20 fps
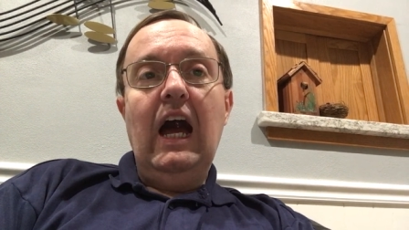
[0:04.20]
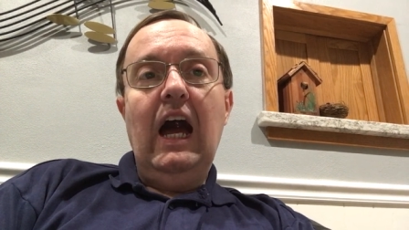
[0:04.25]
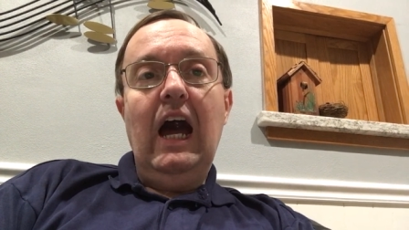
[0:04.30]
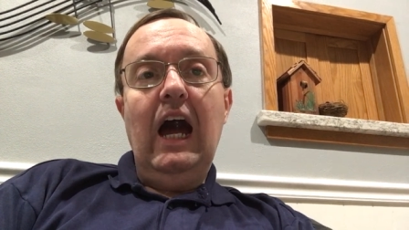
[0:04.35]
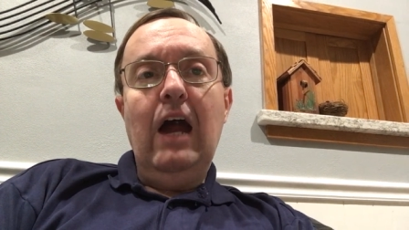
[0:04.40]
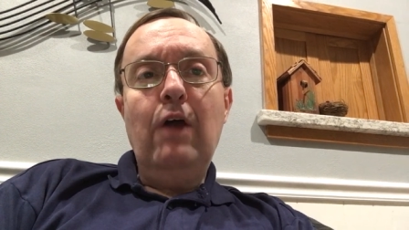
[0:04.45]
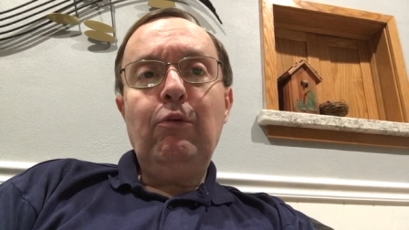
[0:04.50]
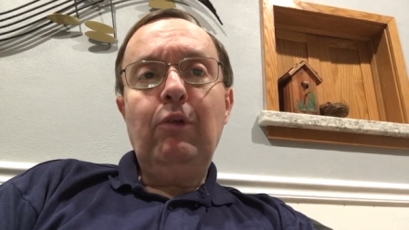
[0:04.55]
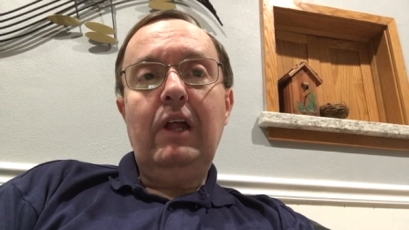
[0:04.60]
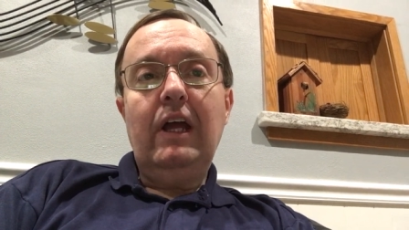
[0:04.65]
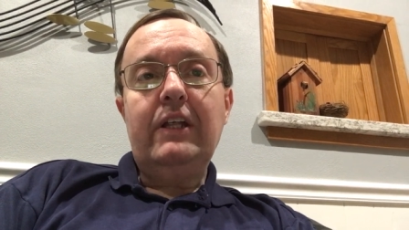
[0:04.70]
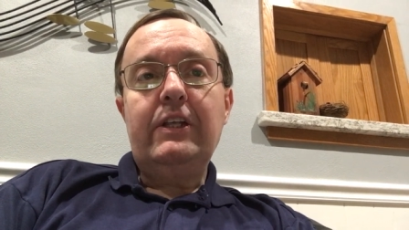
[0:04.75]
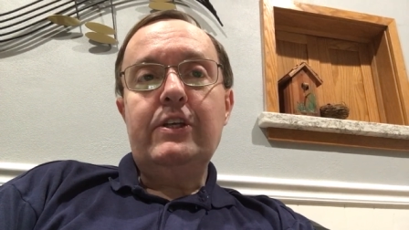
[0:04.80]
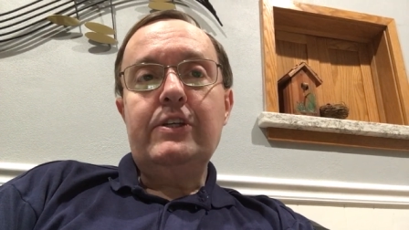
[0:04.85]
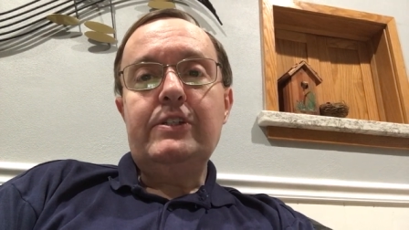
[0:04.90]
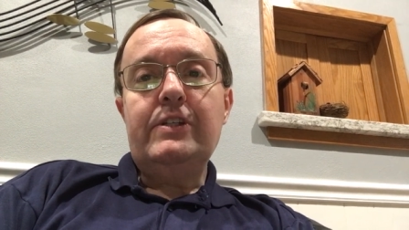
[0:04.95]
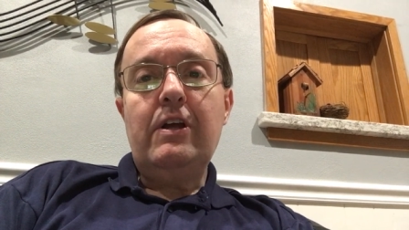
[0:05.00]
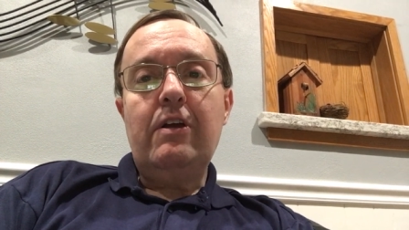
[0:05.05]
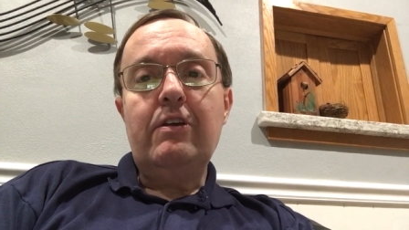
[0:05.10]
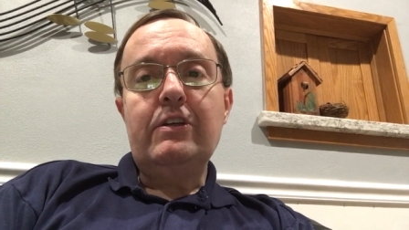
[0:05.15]
I would like to
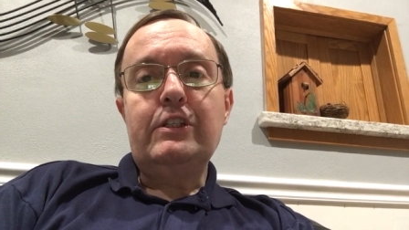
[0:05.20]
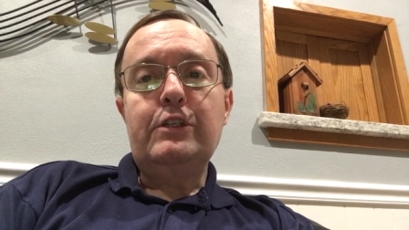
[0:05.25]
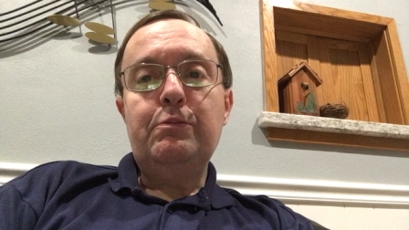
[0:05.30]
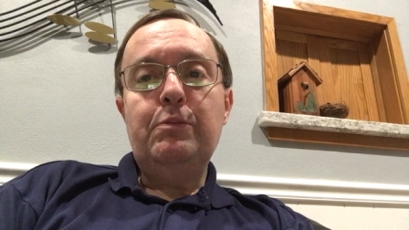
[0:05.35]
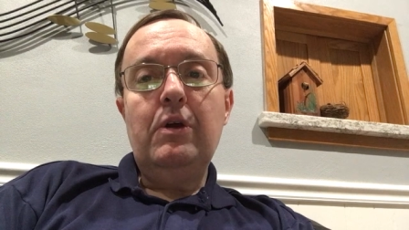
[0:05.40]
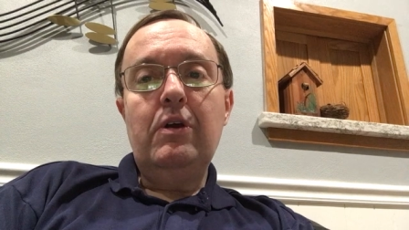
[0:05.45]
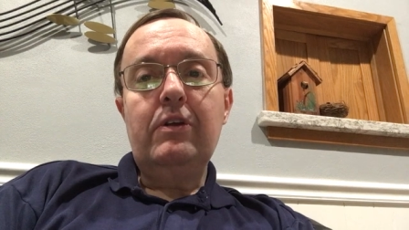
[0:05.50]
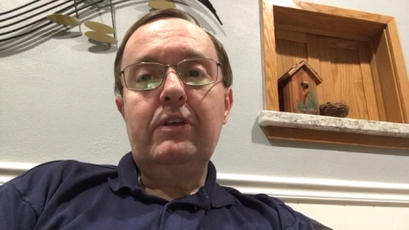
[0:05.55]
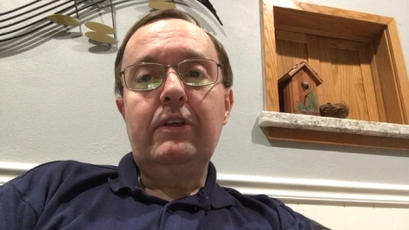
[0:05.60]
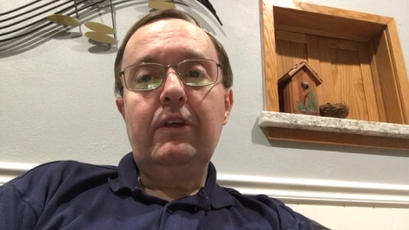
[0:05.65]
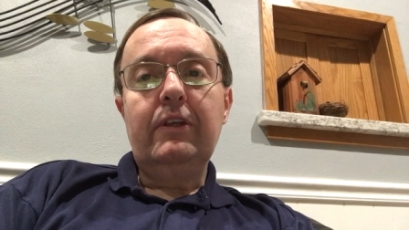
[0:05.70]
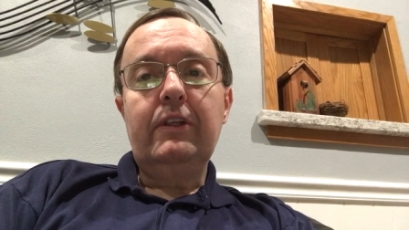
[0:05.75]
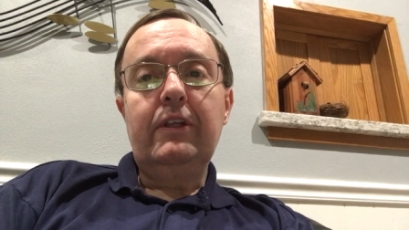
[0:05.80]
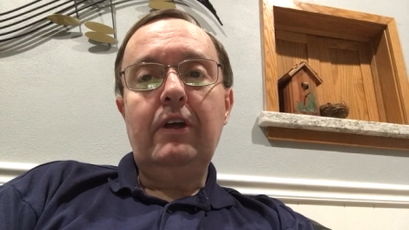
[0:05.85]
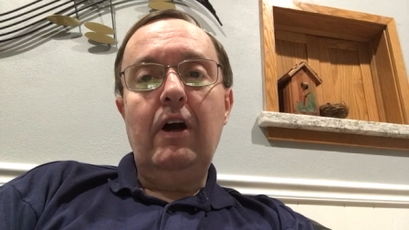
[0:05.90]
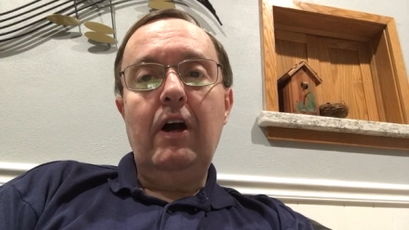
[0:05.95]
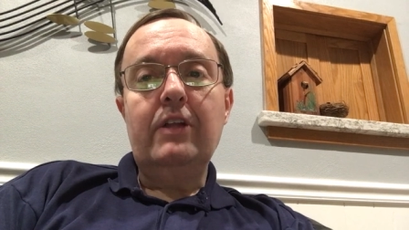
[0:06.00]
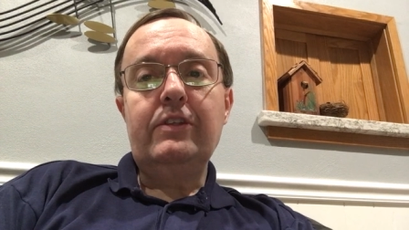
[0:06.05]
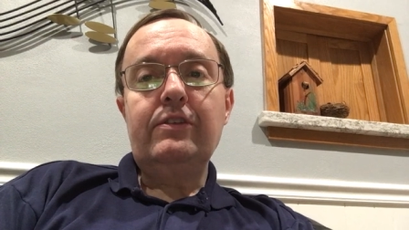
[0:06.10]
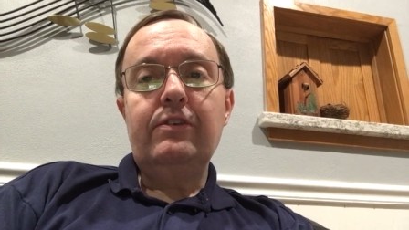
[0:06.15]
share a spiritual
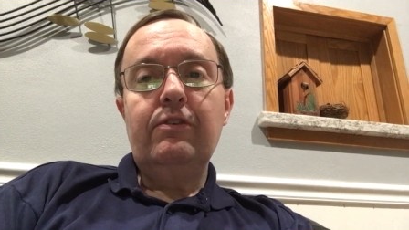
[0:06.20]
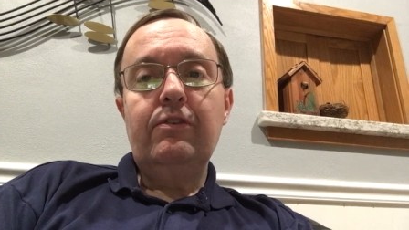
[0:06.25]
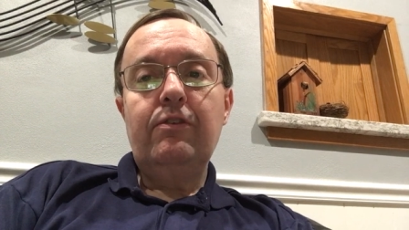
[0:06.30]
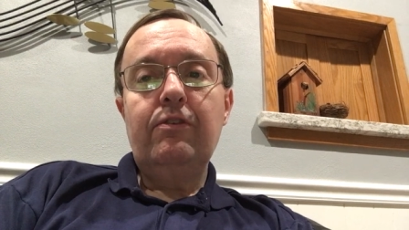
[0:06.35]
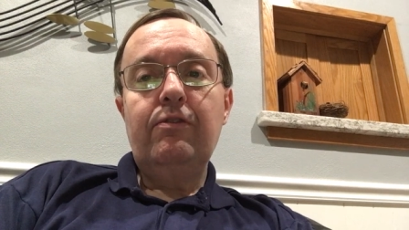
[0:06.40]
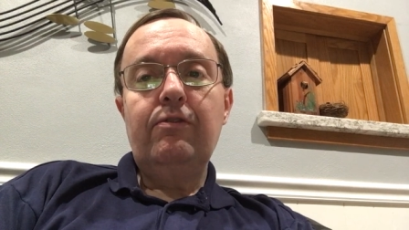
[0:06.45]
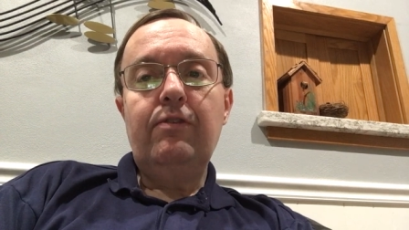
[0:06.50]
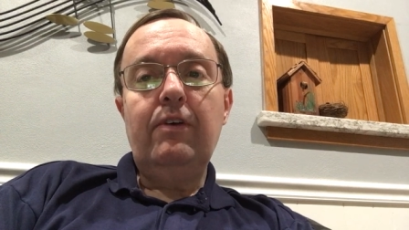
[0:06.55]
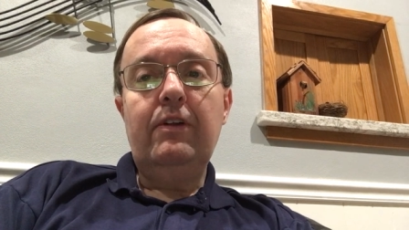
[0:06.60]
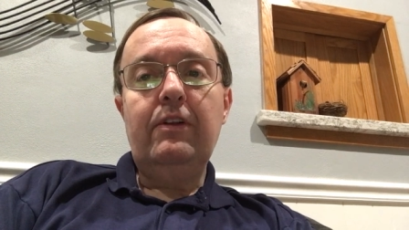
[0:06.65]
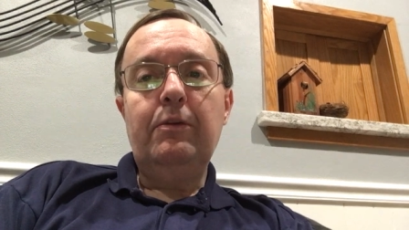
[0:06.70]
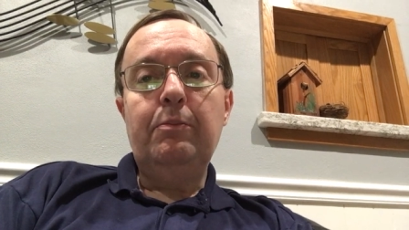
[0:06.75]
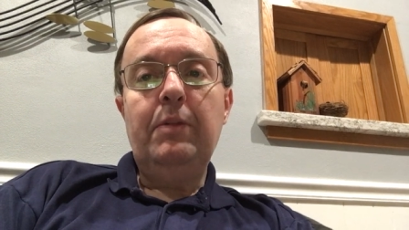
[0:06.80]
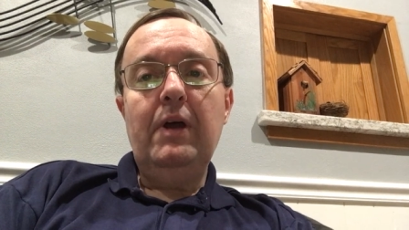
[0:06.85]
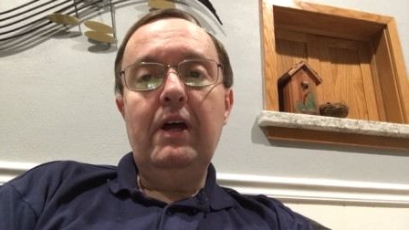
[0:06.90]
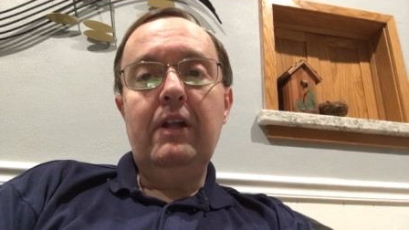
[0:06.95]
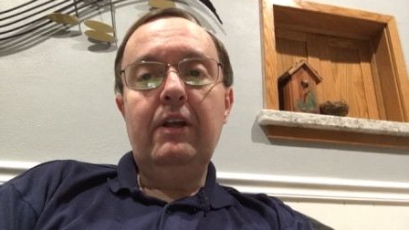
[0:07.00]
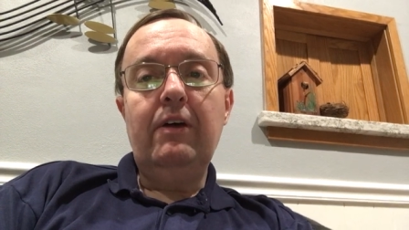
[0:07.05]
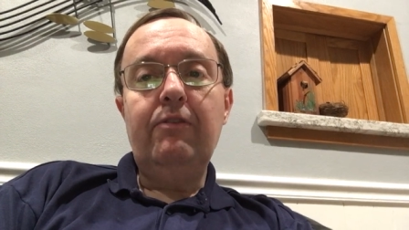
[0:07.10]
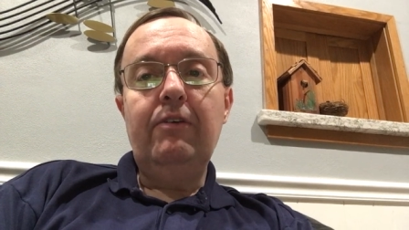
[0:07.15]
thought from the
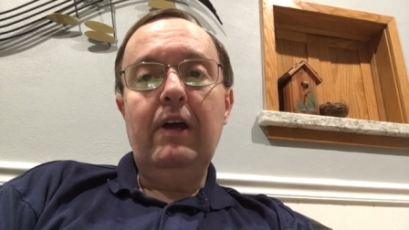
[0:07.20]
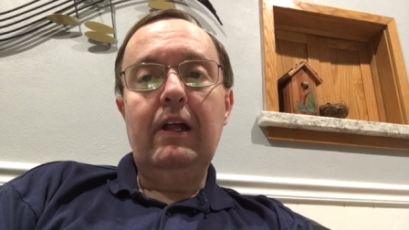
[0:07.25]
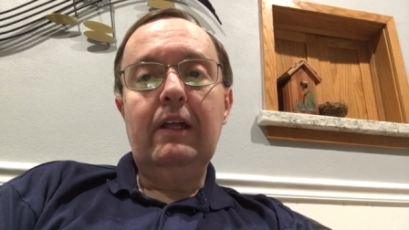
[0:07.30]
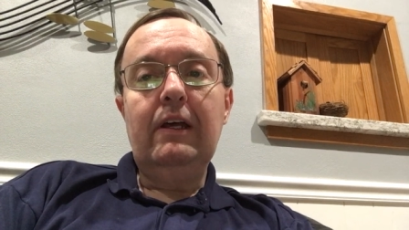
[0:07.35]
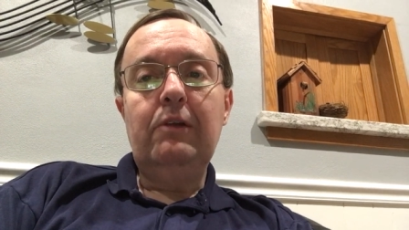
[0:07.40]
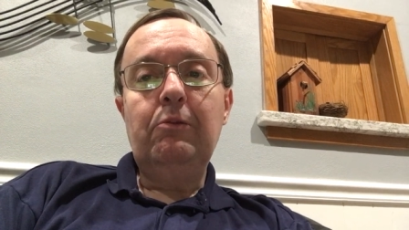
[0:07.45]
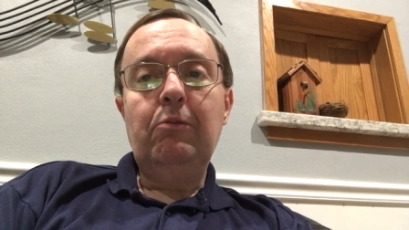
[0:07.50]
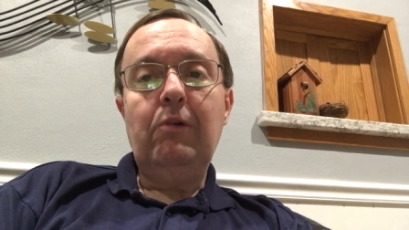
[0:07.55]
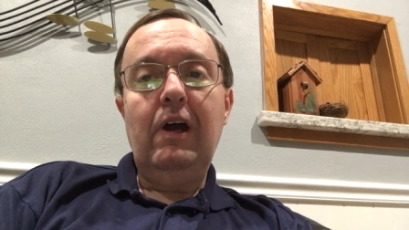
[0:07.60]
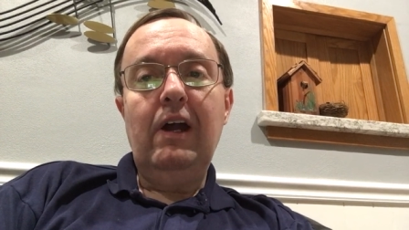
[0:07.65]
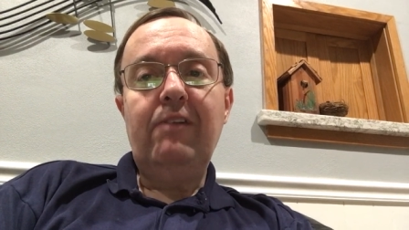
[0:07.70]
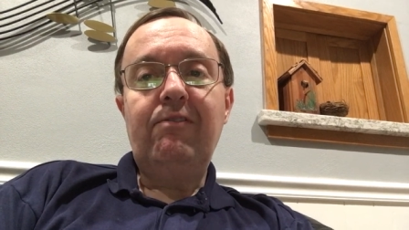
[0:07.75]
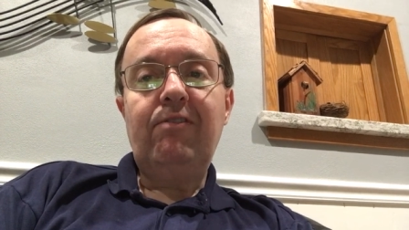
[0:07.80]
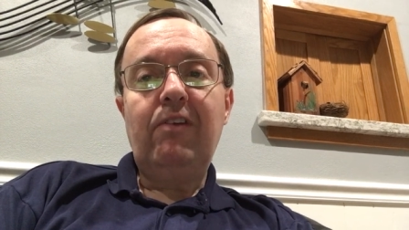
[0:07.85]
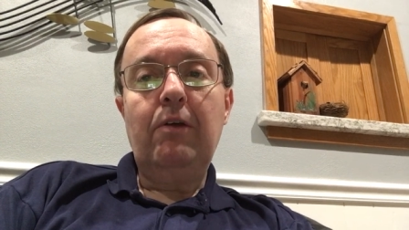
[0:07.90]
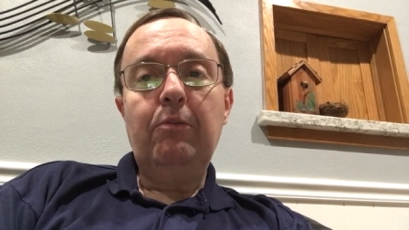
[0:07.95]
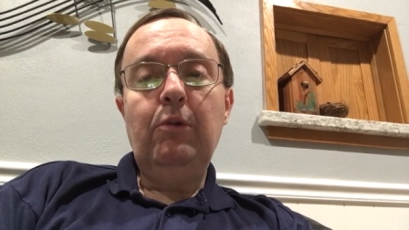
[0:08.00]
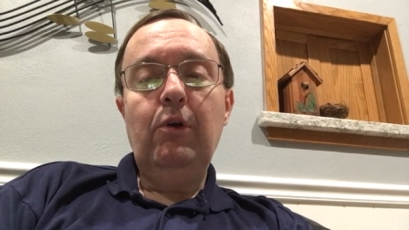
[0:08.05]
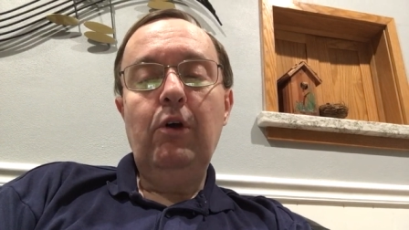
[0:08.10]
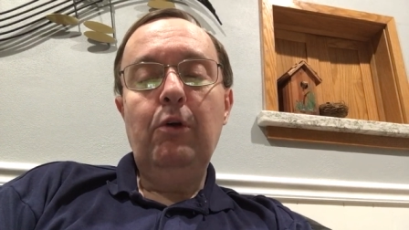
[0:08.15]
pen of Ellen White
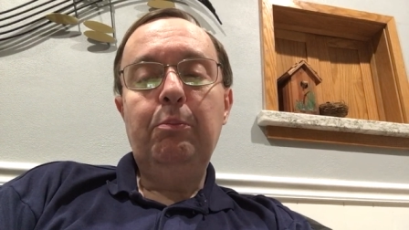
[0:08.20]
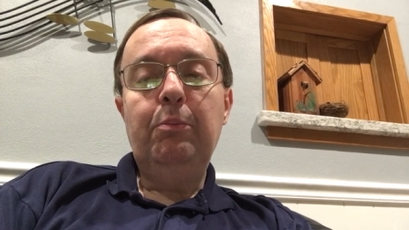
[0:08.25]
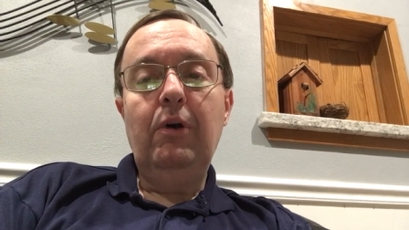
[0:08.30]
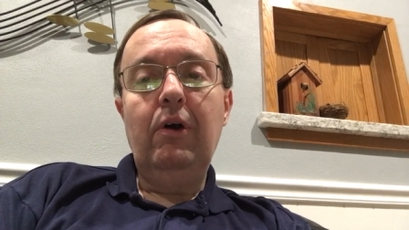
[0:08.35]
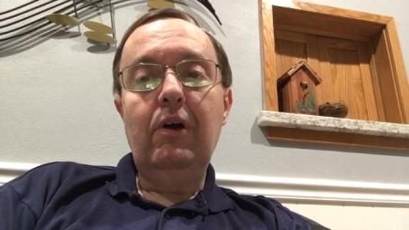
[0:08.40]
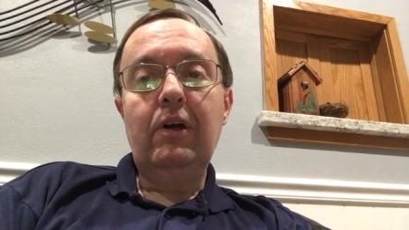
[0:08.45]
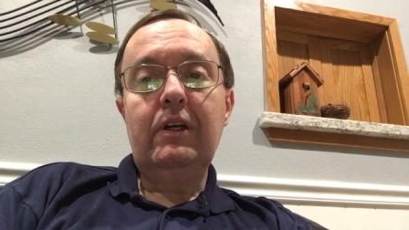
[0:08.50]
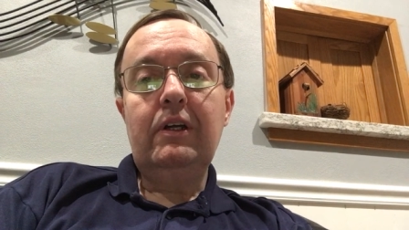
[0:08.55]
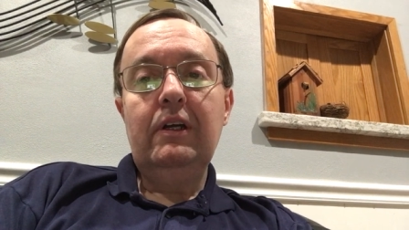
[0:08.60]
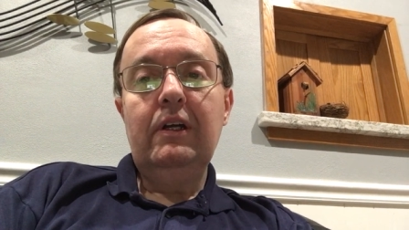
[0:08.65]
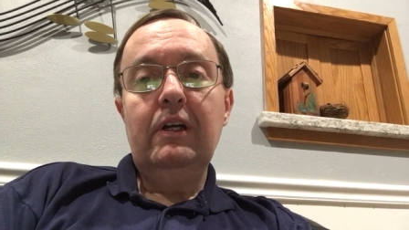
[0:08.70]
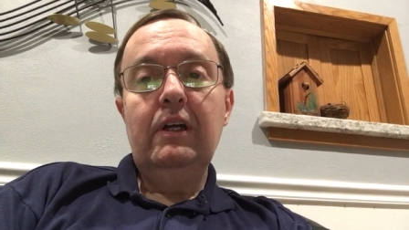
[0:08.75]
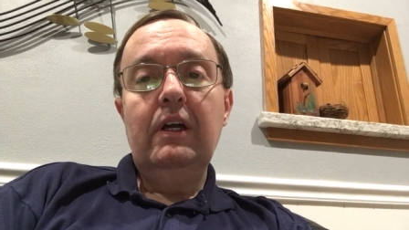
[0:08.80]
from her book,